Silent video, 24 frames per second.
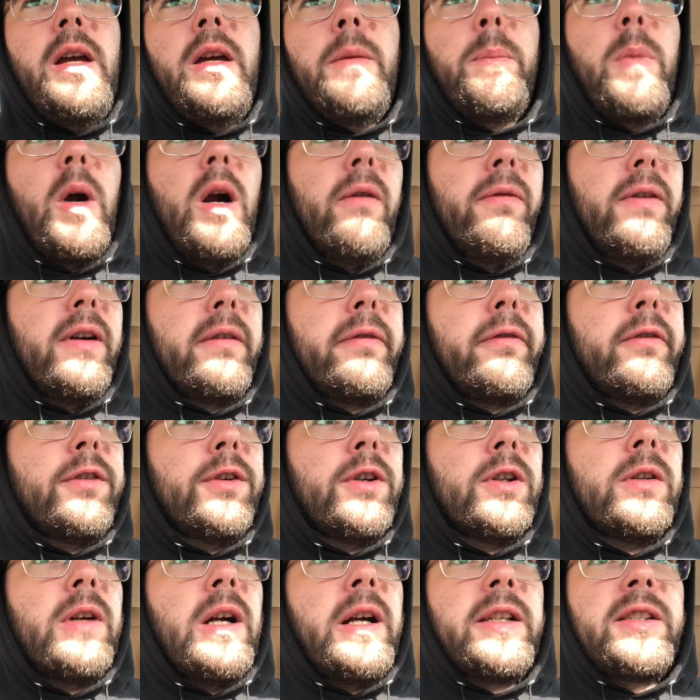perfect
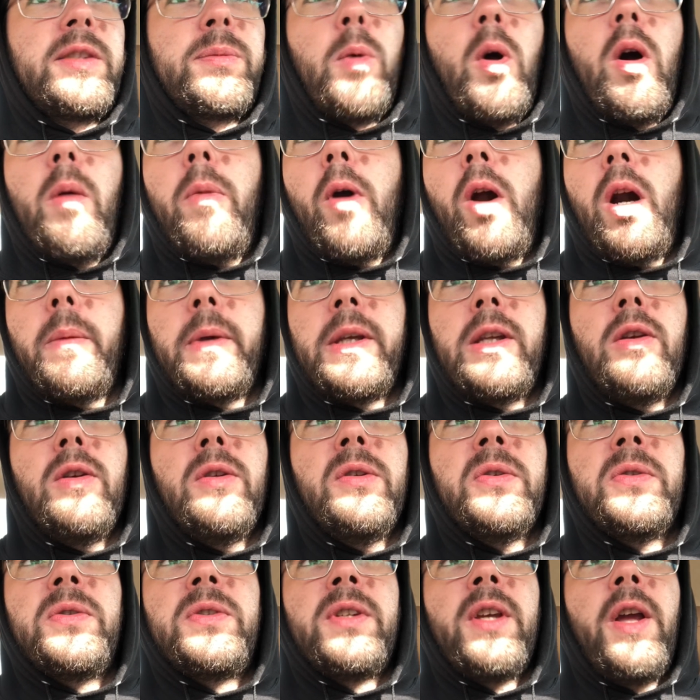for small
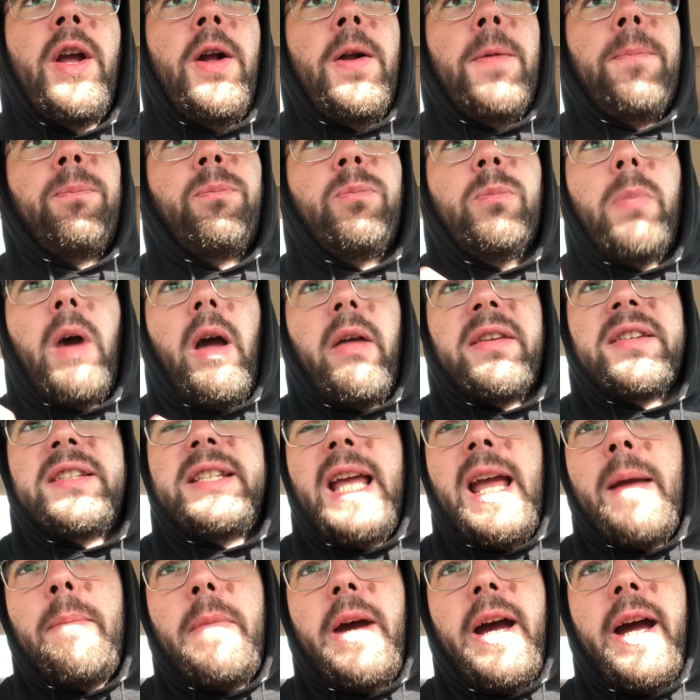barbecues. Buy the
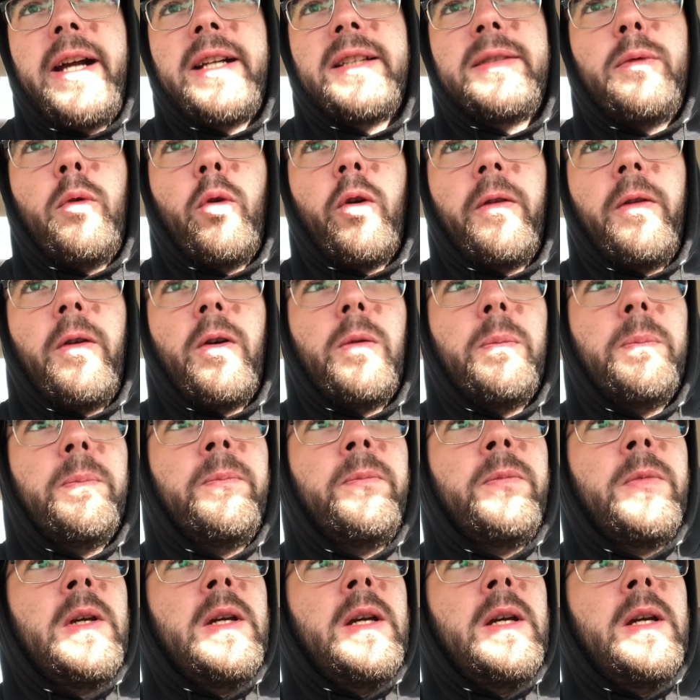sandbags for them.